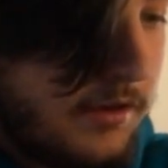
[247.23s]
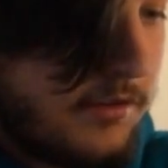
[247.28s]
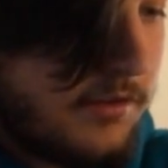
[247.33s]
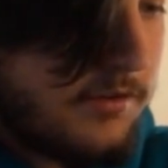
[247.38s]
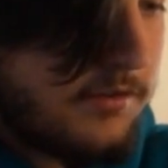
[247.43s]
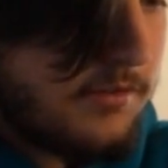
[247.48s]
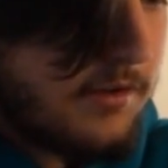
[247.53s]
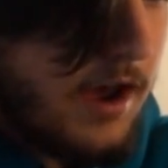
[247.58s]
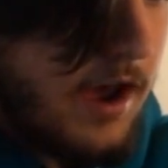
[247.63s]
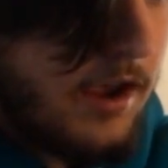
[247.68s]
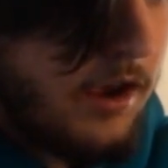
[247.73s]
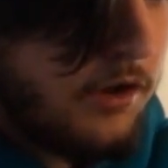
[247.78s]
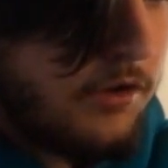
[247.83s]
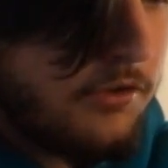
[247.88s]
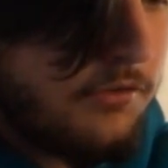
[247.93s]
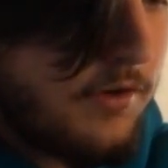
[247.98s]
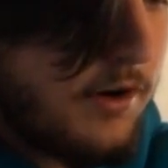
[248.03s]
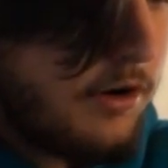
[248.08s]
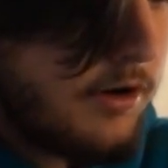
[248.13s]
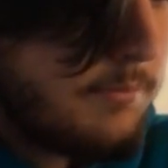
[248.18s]
the style. It's
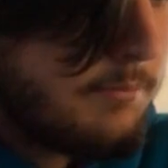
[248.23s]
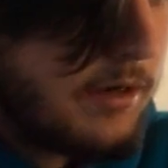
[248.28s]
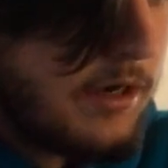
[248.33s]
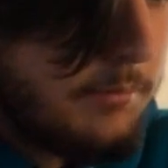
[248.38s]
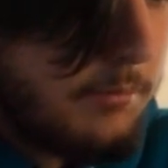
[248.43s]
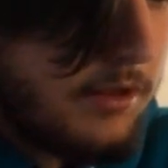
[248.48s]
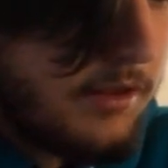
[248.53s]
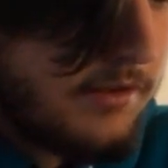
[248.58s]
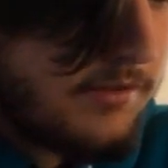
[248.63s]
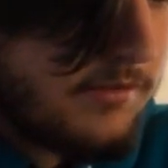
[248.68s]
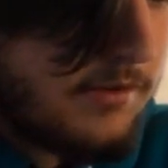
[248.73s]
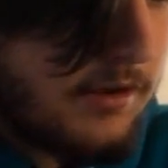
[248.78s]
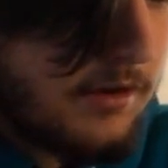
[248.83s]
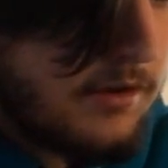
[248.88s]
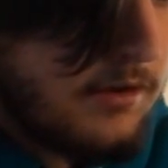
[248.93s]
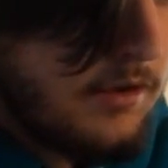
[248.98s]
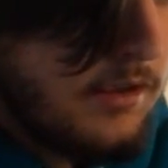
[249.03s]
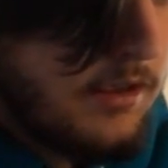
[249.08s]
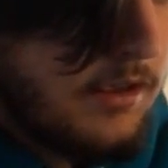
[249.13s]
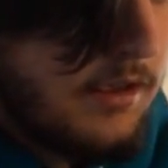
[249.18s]
very minimalistic,
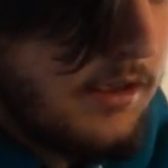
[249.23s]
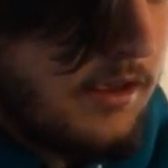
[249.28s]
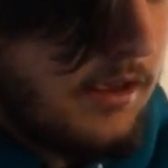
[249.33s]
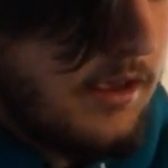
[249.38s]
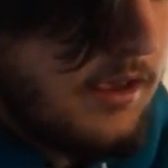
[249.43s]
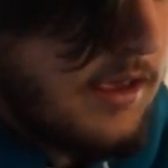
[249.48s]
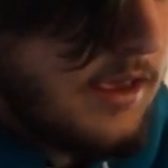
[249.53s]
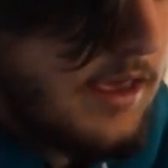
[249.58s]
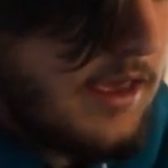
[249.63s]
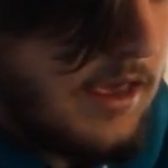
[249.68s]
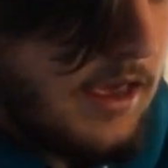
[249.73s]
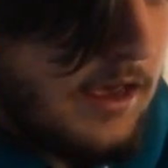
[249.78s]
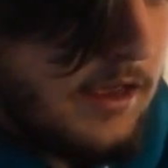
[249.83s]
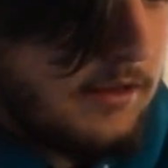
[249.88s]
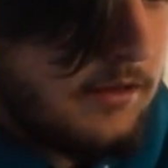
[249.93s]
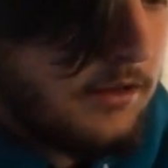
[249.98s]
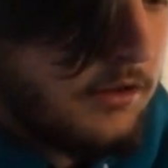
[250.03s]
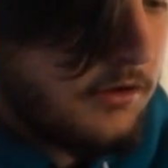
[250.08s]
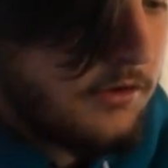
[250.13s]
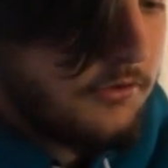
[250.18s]
and
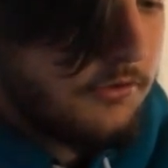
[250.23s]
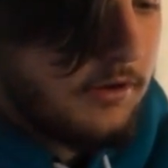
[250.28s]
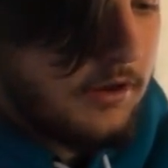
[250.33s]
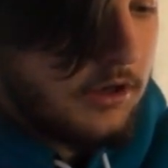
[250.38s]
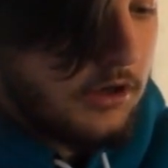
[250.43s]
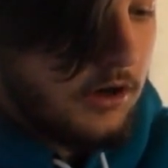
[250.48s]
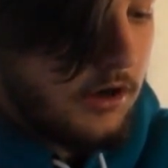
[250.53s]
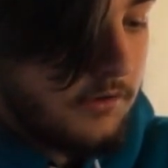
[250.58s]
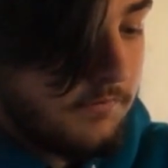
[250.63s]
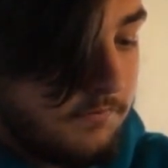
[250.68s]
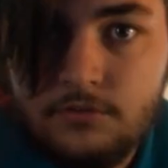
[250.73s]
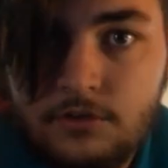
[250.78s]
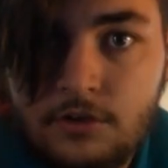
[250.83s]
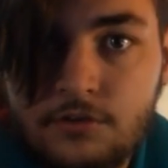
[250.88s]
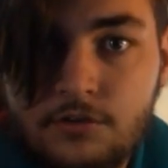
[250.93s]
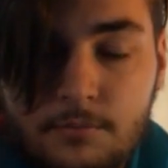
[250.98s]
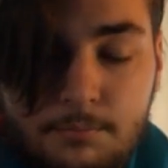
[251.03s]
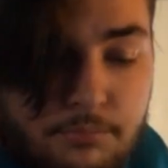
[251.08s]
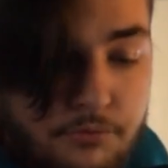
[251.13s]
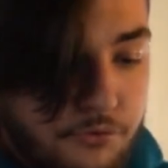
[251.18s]
it looks really good.
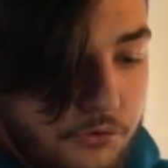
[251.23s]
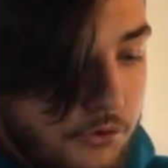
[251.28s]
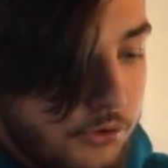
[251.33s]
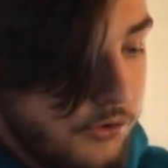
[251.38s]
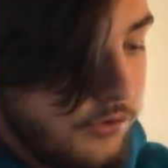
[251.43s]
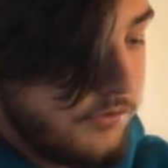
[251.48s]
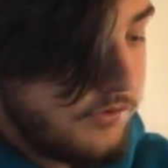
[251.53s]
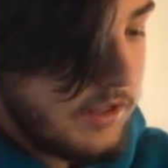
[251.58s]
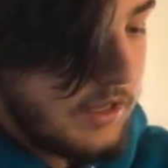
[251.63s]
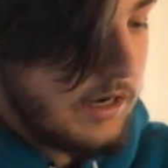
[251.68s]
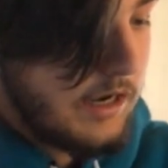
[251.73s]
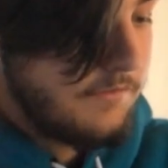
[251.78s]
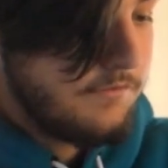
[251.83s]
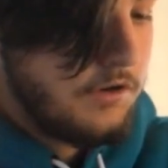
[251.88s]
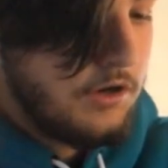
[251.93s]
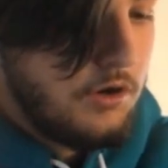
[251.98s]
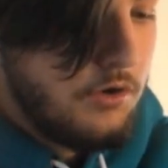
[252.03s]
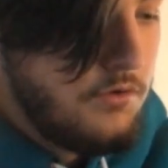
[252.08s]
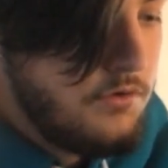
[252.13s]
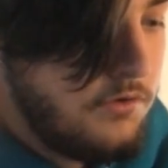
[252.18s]
Just to prove that I've
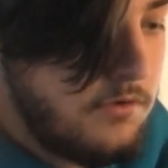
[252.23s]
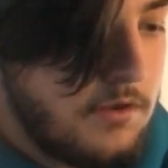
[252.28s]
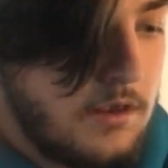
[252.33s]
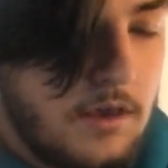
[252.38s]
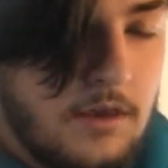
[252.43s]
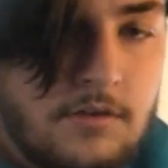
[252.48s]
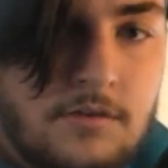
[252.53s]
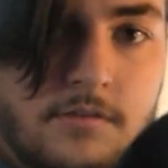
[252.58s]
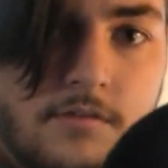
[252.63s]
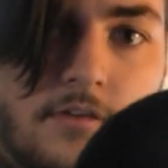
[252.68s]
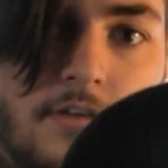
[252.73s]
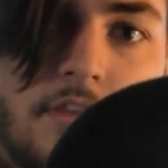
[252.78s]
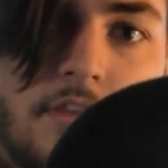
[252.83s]
used this,